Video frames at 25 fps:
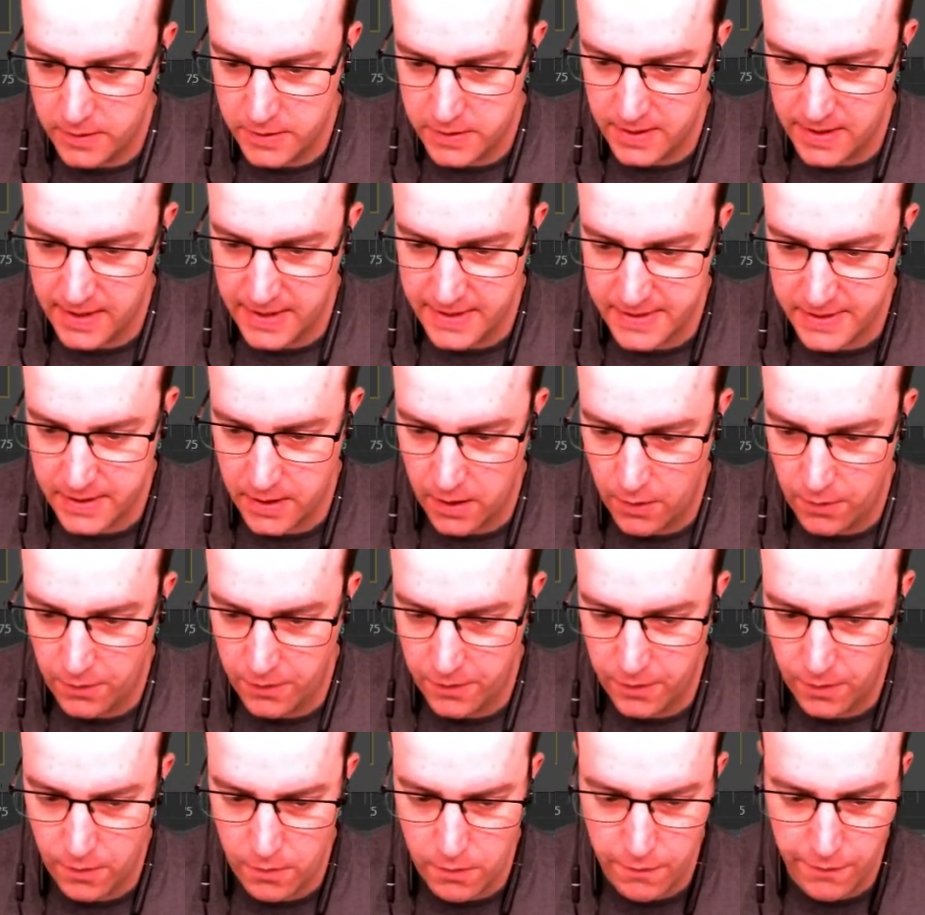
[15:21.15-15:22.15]
So let's go
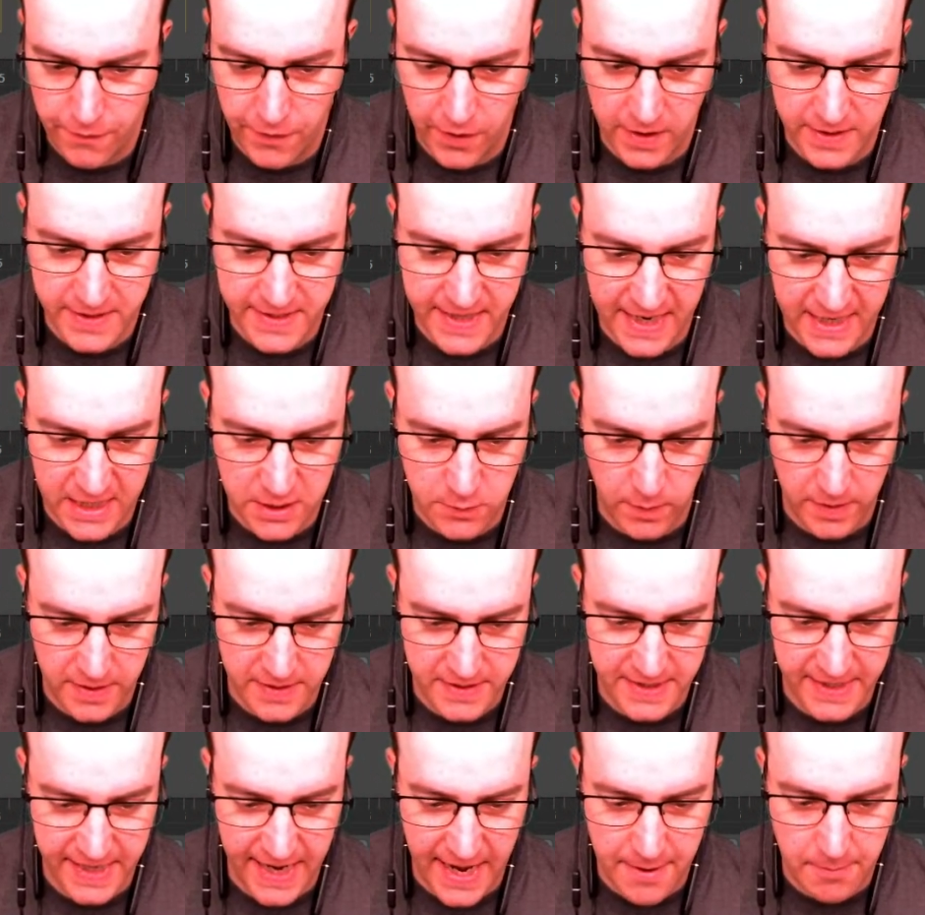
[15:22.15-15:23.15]
to vertex
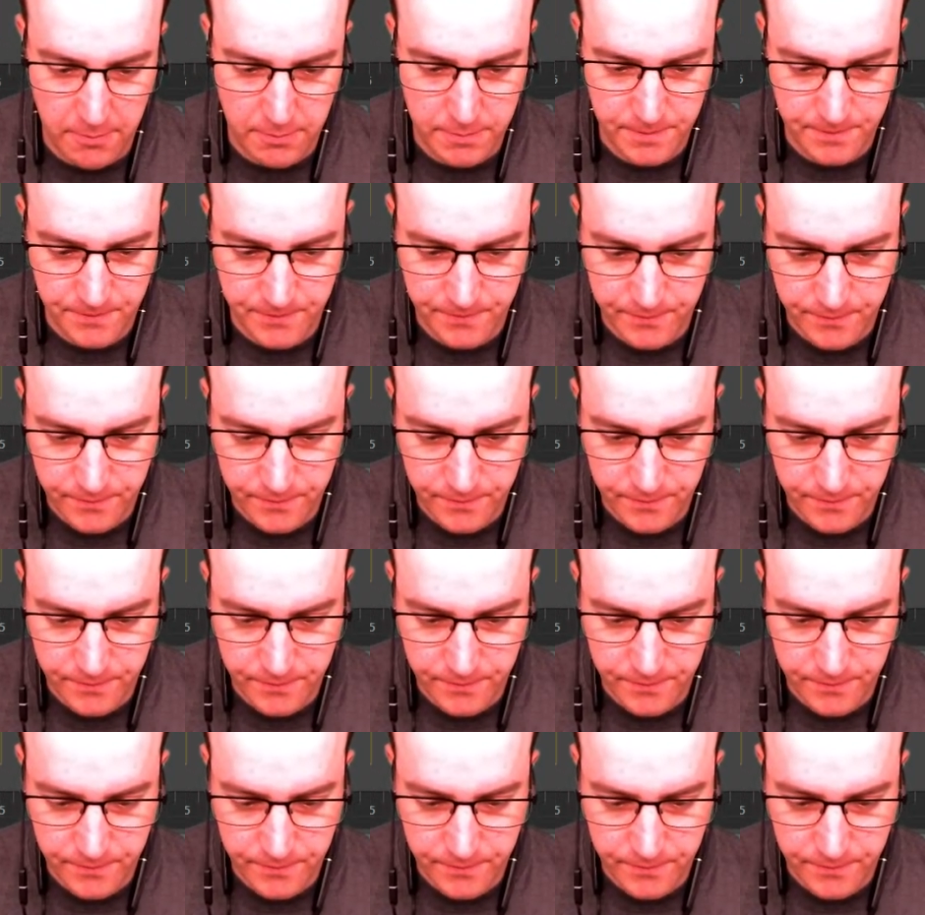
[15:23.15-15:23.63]
once again,